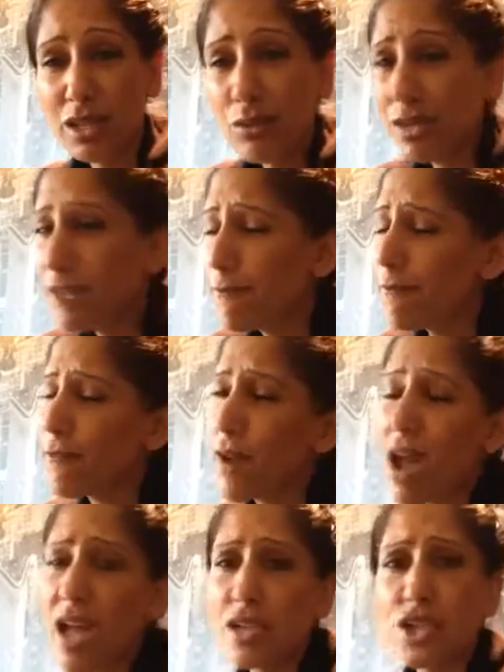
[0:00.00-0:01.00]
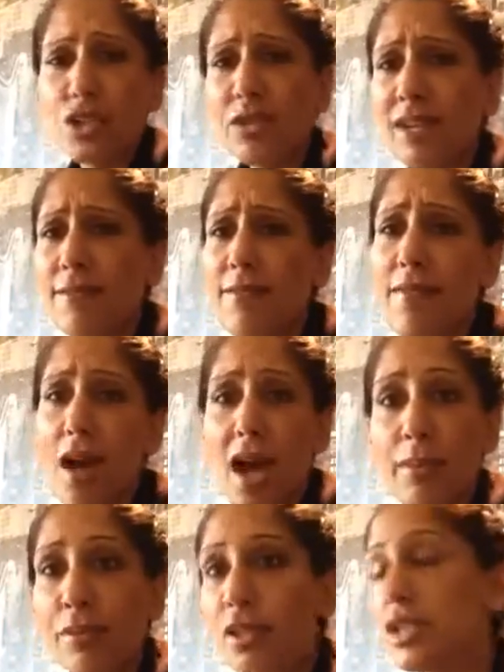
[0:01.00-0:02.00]
You need fresh. You need
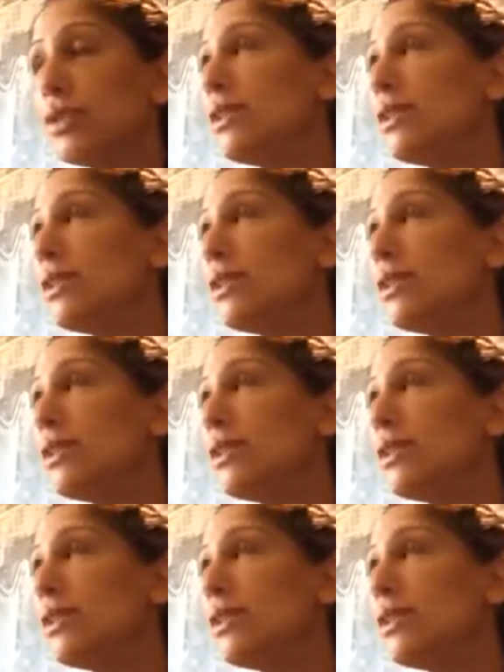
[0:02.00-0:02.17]
vibrance.